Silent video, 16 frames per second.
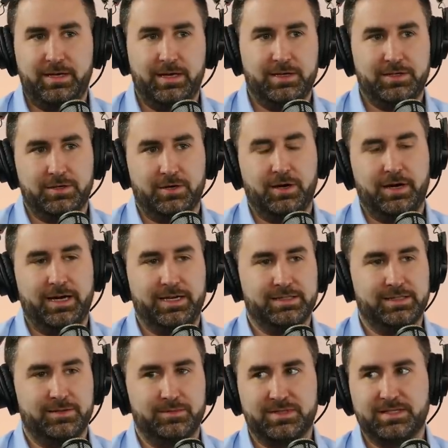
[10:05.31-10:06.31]
EHR yeah, has
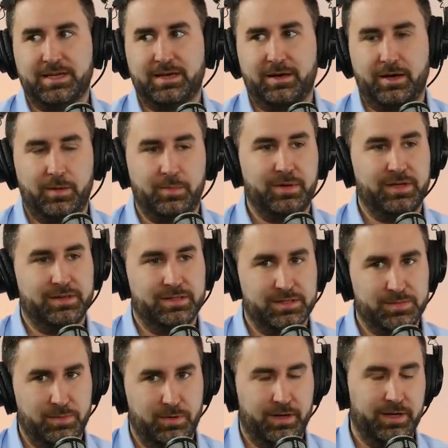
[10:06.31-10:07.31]
if, them set yeah. up at
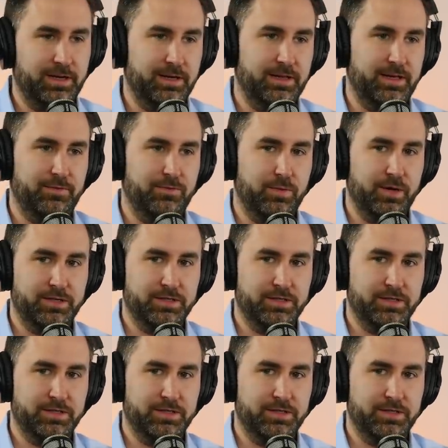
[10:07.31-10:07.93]
this point and they've right.